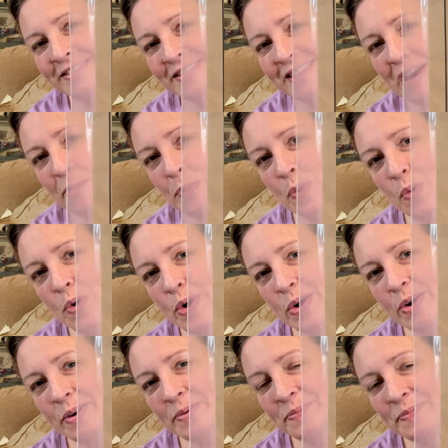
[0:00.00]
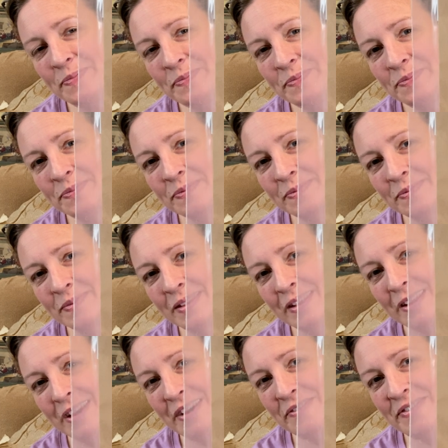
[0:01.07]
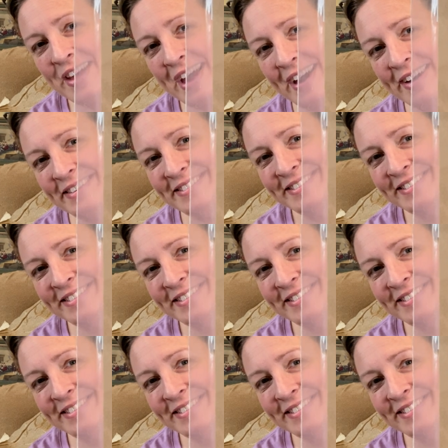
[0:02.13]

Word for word: and that border. Love that.